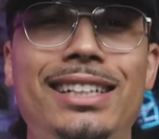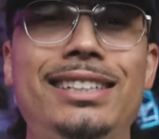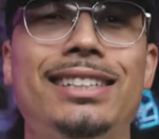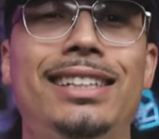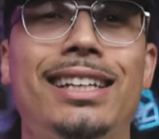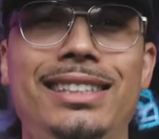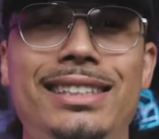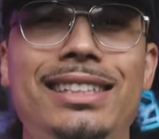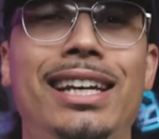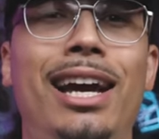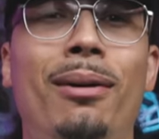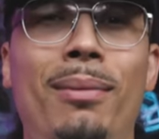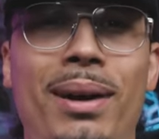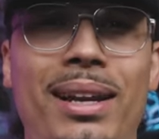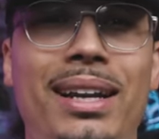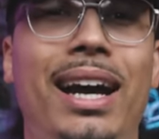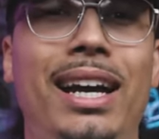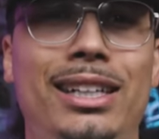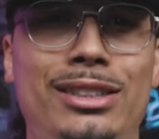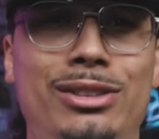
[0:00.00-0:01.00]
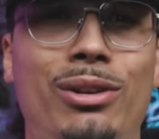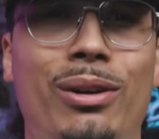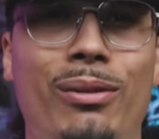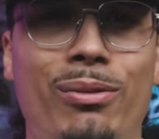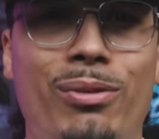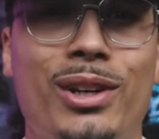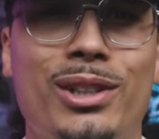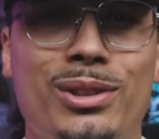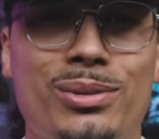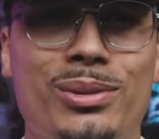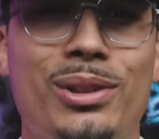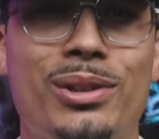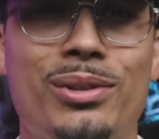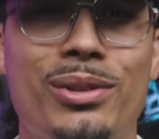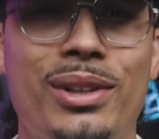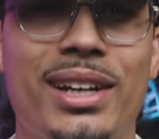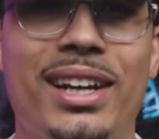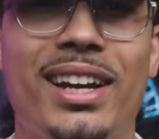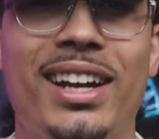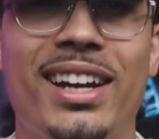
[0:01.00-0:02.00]
Let's, let's see how my dad's doing first real
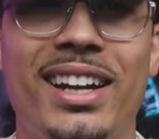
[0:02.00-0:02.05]
quick.